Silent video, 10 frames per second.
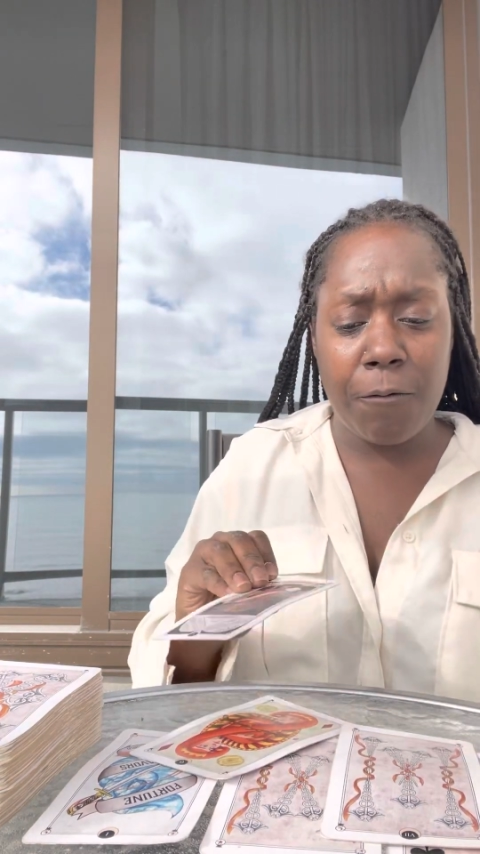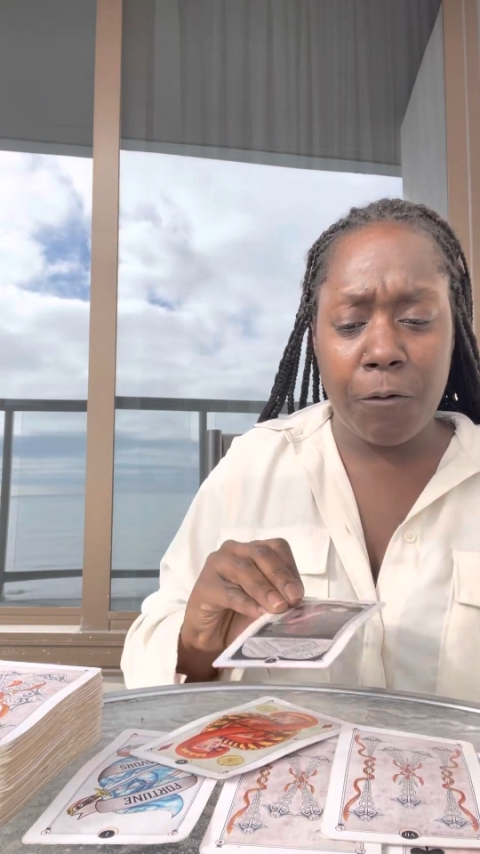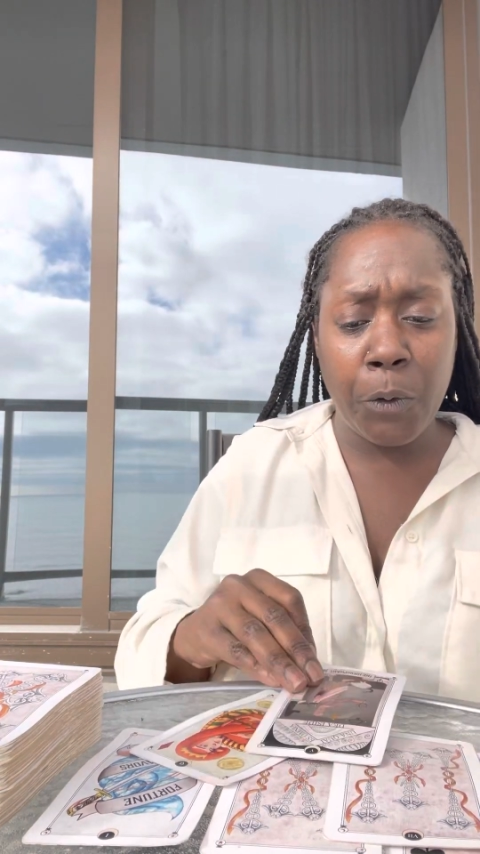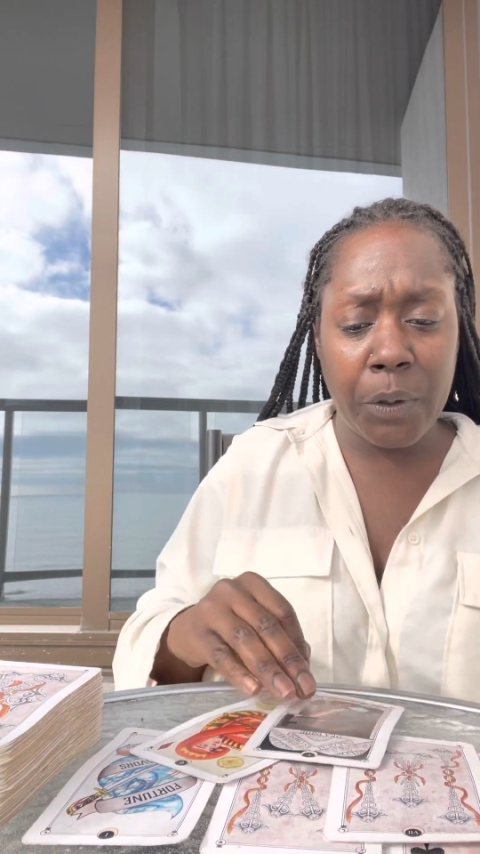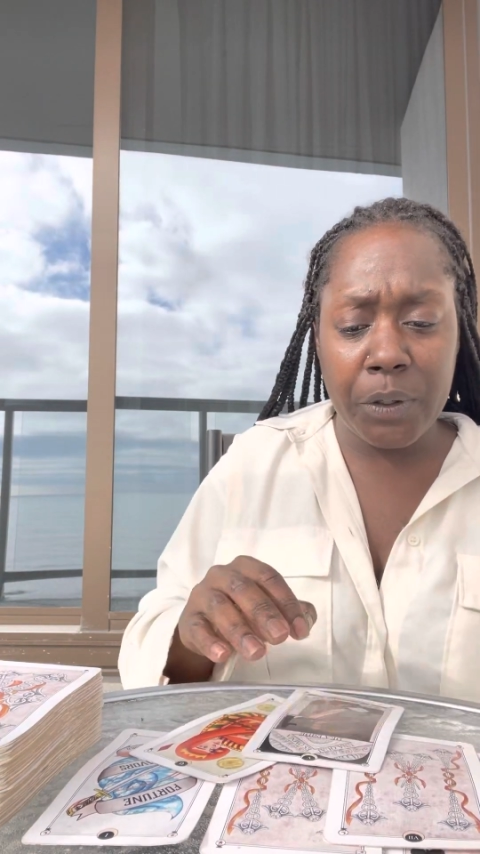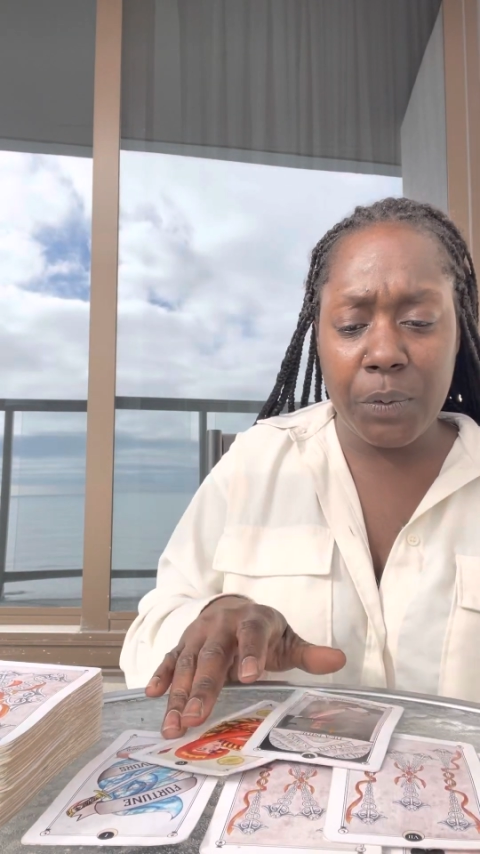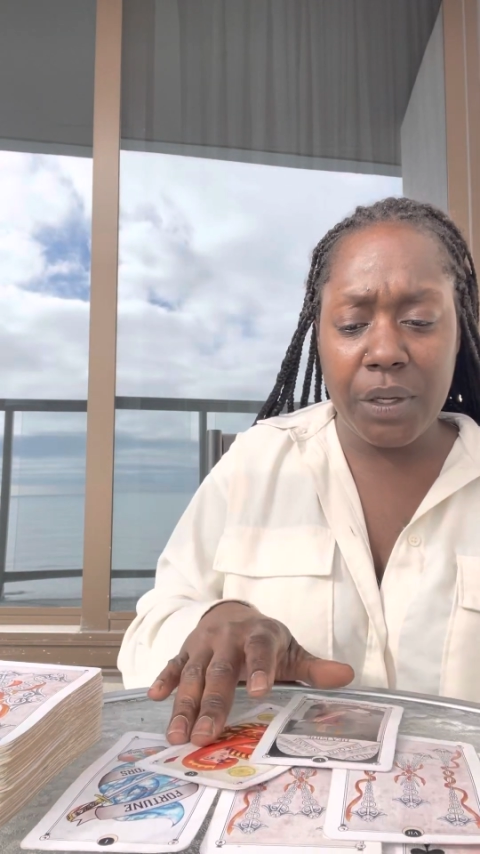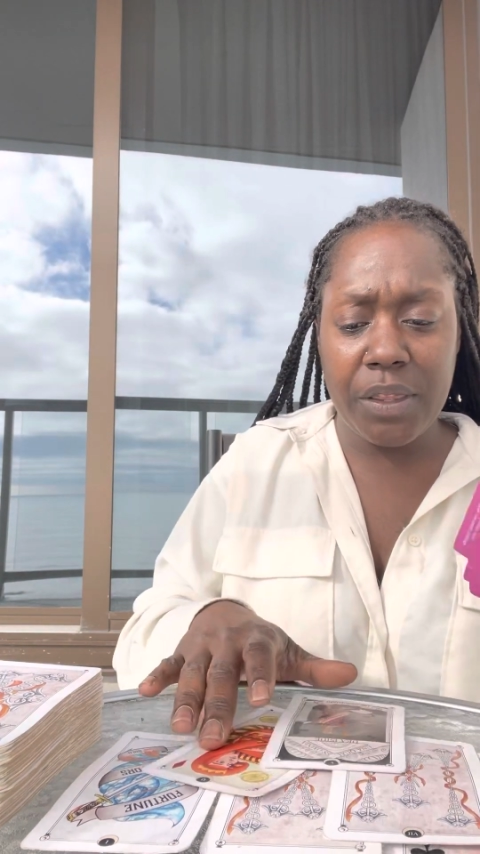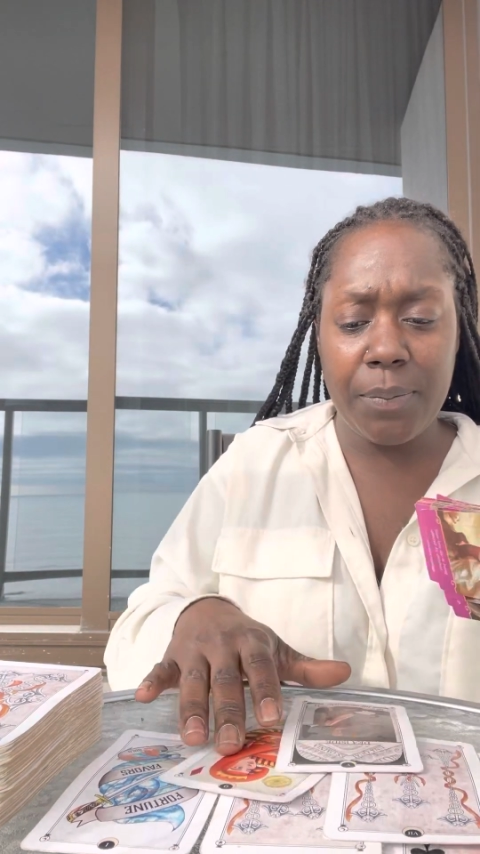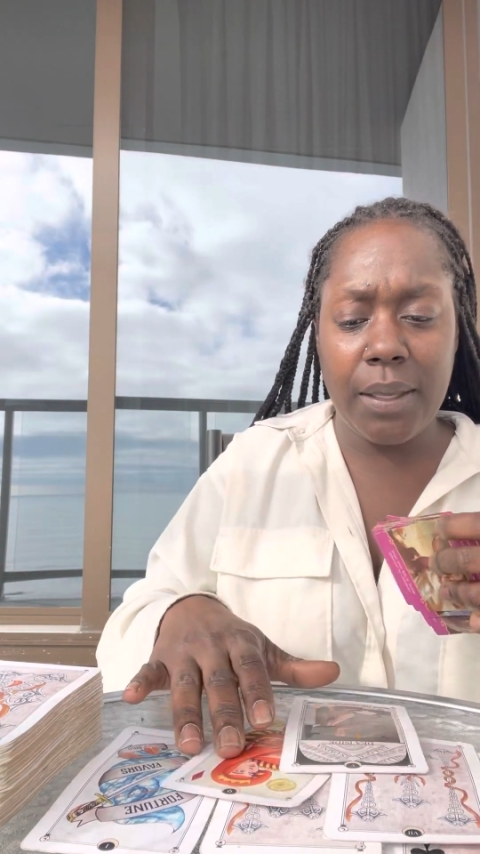forward
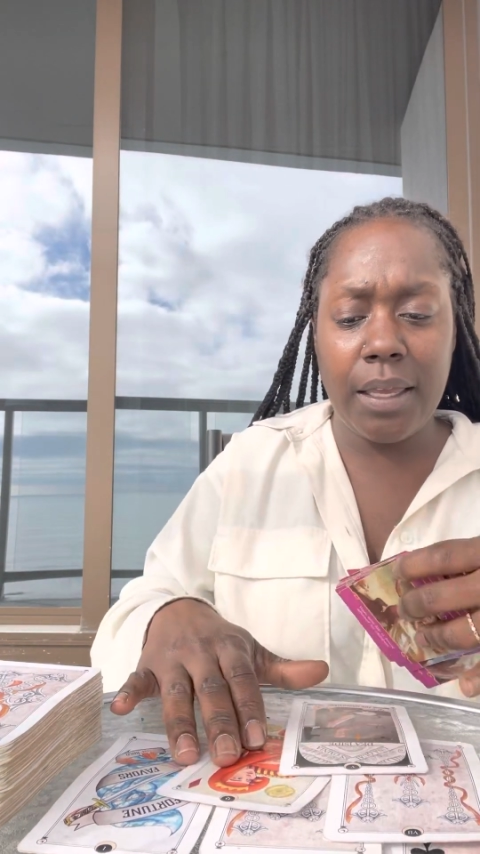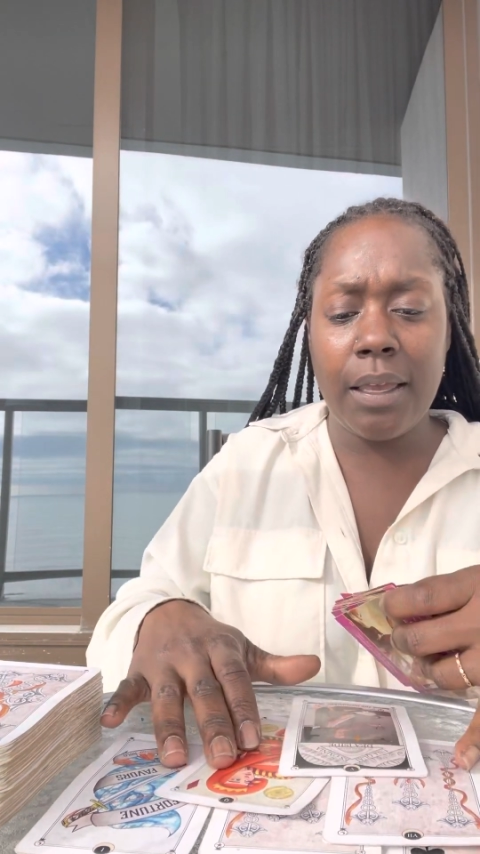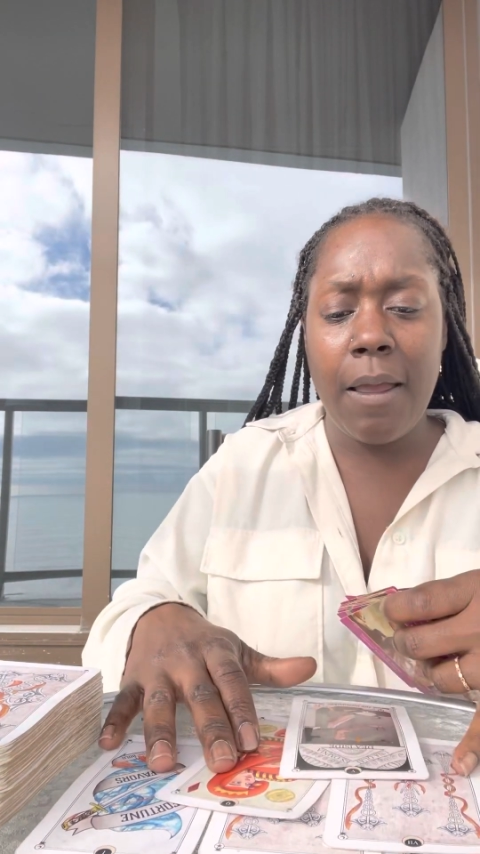with me.